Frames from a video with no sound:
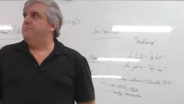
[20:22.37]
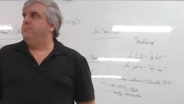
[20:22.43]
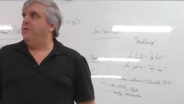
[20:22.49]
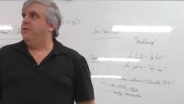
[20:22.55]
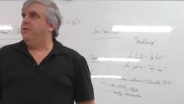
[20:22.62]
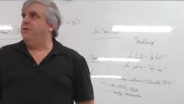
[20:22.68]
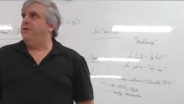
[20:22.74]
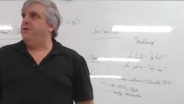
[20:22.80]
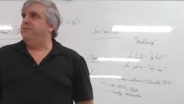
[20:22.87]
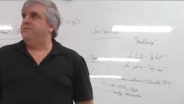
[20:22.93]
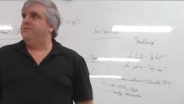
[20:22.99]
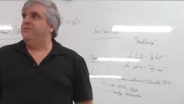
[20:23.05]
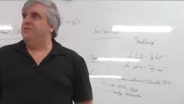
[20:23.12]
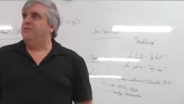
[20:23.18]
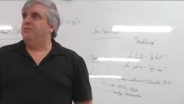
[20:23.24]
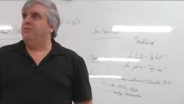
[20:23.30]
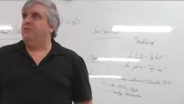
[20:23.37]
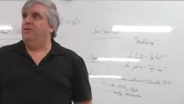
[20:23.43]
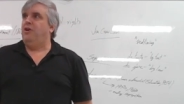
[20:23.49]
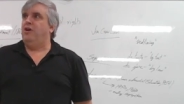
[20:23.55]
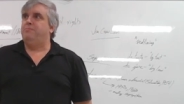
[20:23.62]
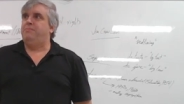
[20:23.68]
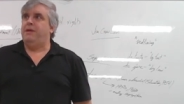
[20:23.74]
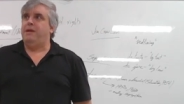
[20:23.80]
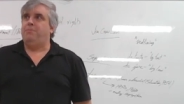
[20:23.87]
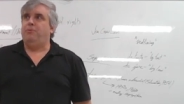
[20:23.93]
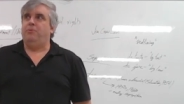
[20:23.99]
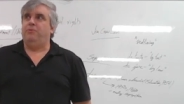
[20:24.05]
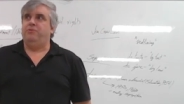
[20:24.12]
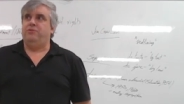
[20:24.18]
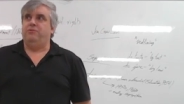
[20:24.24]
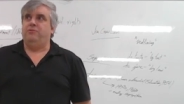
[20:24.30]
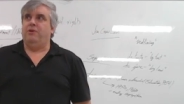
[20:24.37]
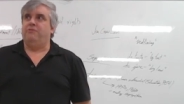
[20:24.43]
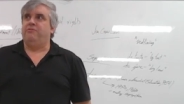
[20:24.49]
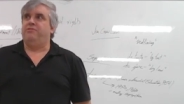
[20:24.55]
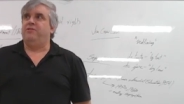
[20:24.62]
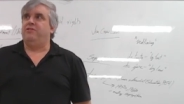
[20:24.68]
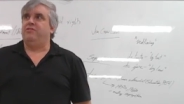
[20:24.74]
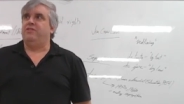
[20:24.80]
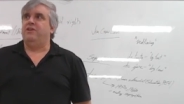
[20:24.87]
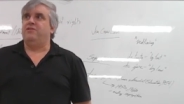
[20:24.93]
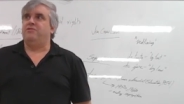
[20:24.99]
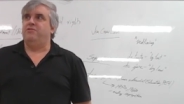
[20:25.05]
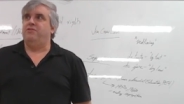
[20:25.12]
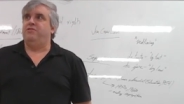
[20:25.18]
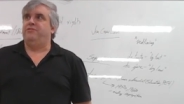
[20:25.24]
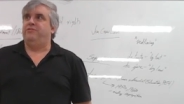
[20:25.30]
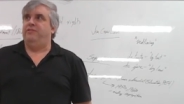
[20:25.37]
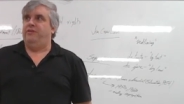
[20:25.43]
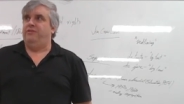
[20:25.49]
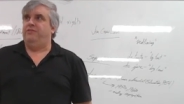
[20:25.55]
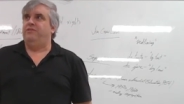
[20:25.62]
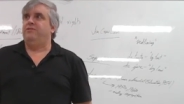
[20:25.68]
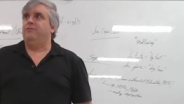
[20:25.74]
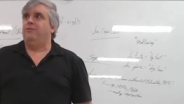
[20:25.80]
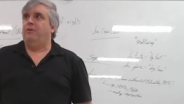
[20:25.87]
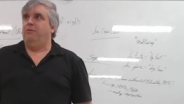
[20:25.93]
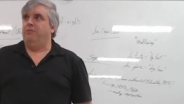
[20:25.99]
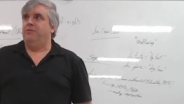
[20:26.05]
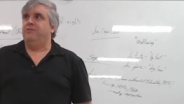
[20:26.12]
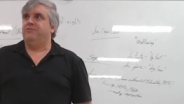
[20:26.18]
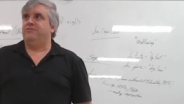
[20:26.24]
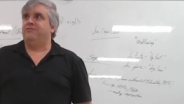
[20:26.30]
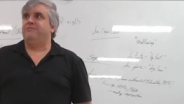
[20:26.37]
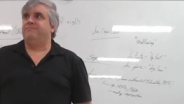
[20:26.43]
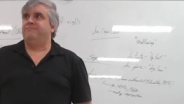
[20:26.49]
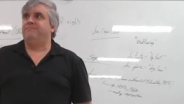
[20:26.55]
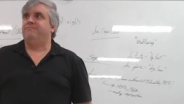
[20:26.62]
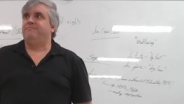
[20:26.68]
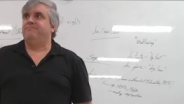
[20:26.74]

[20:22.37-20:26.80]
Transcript: Because there are a lot of people who do everything they could to undo all this